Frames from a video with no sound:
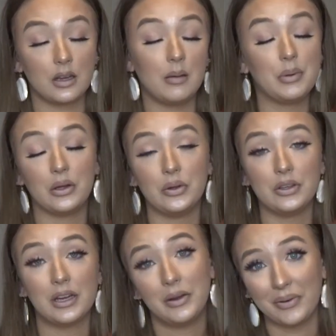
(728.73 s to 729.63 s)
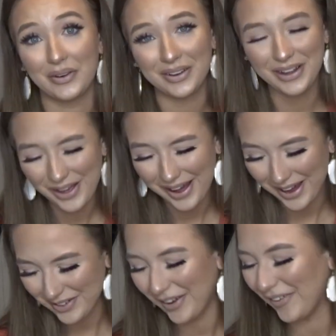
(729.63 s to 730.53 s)
I build a network.
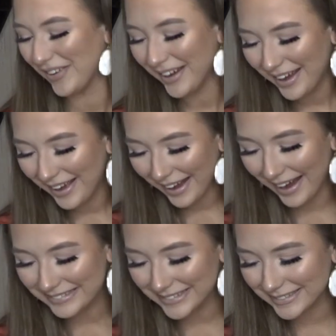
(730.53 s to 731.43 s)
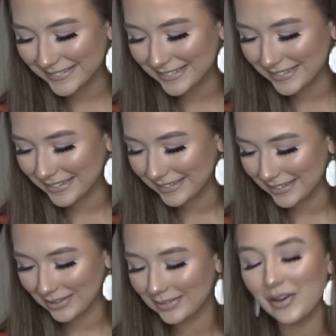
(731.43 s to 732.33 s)
I don't know.
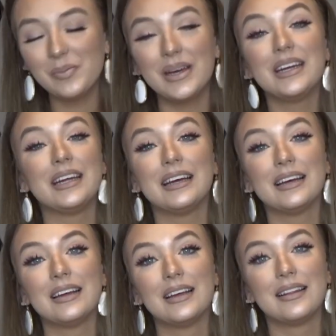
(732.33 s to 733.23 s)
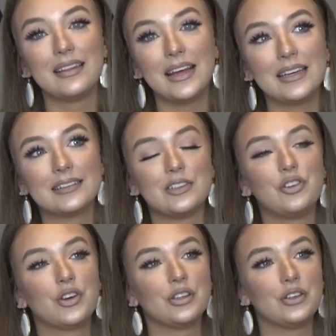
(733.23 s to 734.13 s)
There's so many things that
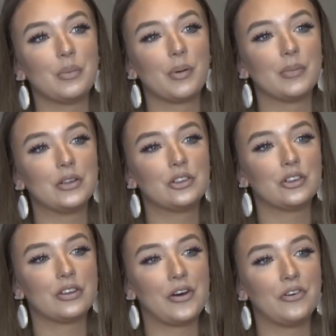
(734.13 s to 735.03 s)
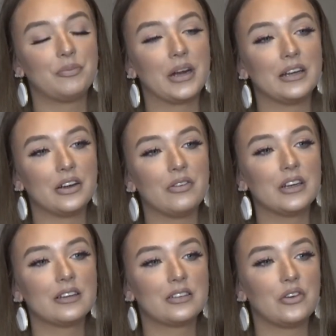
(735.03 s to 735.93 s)
you can do to promote yourself, but I know that
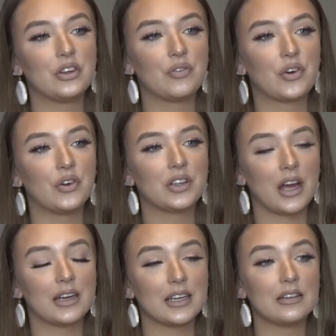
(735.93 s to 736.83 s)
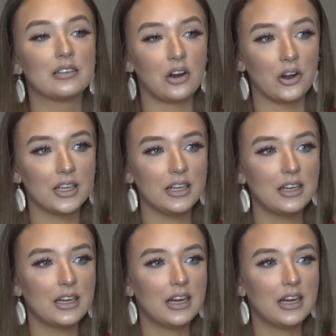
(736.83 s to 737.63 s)
it's so difficult to kind of get started.